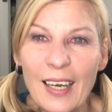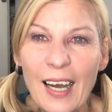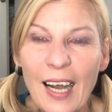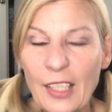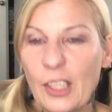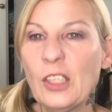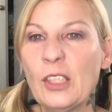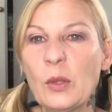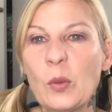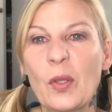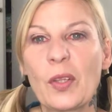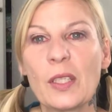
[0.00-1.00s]
I can deal
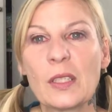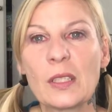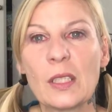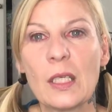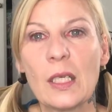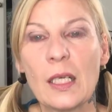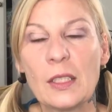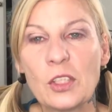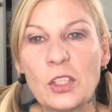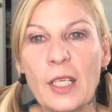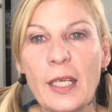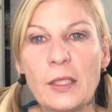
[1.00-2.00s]
with this. And
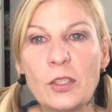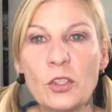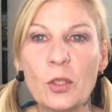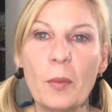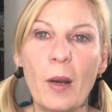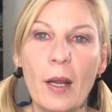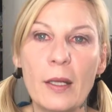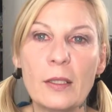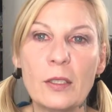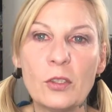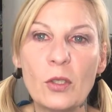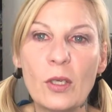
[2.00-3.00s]
change your mind,
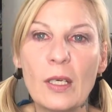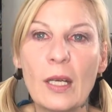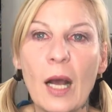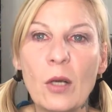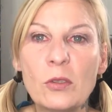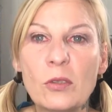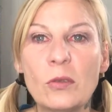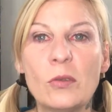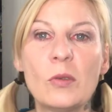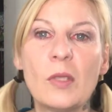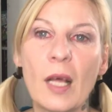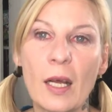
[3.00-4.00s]
and you're allowed to
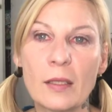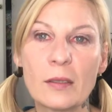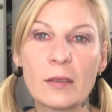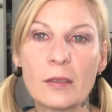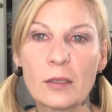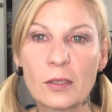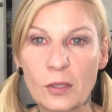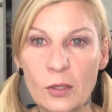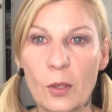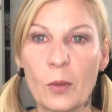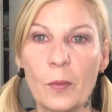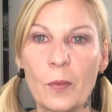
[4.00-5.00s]
do that.
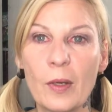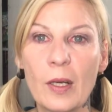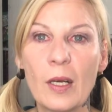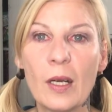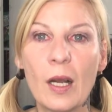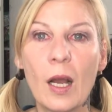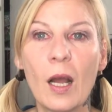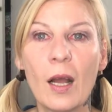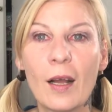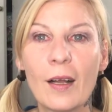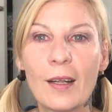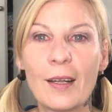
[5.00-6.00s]
So
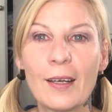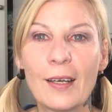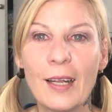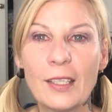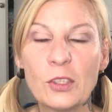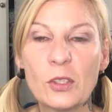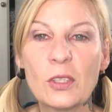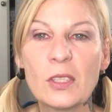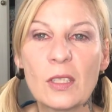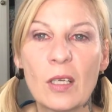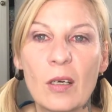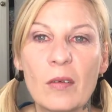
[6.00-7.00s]
let
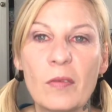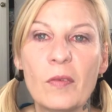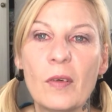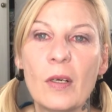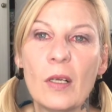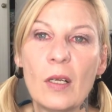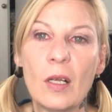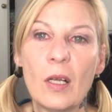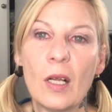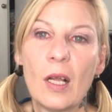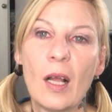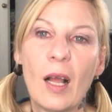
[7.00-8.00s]
yourself
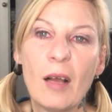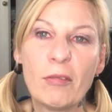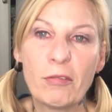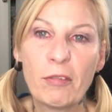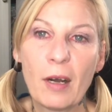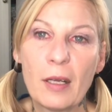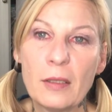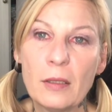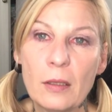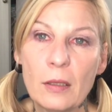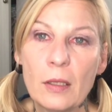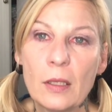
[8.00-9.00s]
have fun
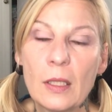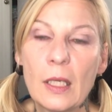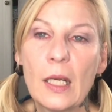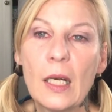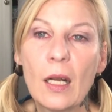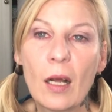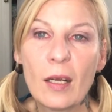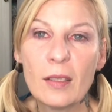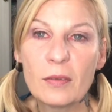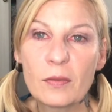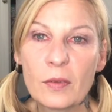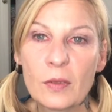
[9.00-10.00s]
in life,